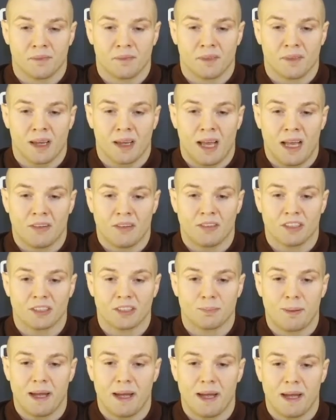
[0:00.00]
I
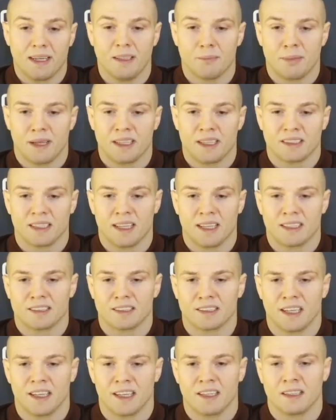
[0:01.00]
respect him, but it's like
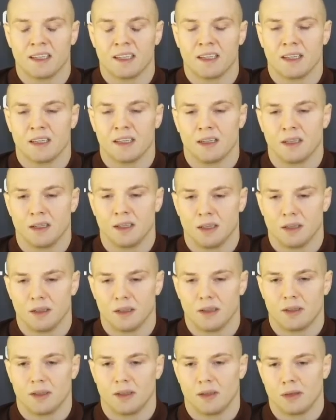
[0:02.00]
saying,
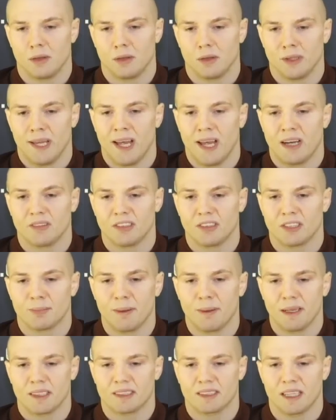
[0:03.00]
I
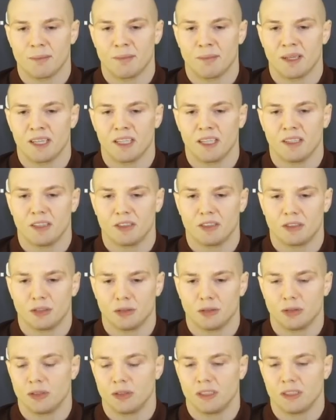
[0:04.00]
respect somebody to
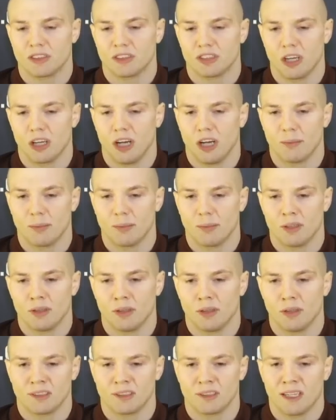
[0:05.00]
do their job. You know,
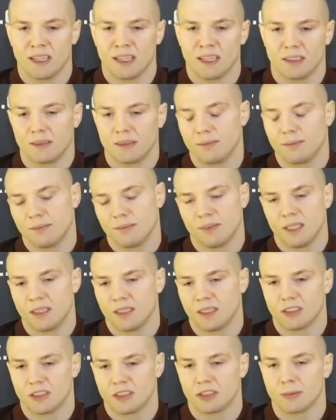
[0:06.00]
it's like
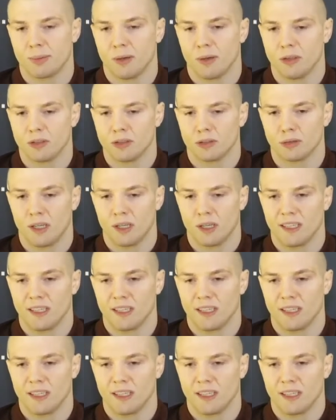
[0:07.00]
they're supposed to.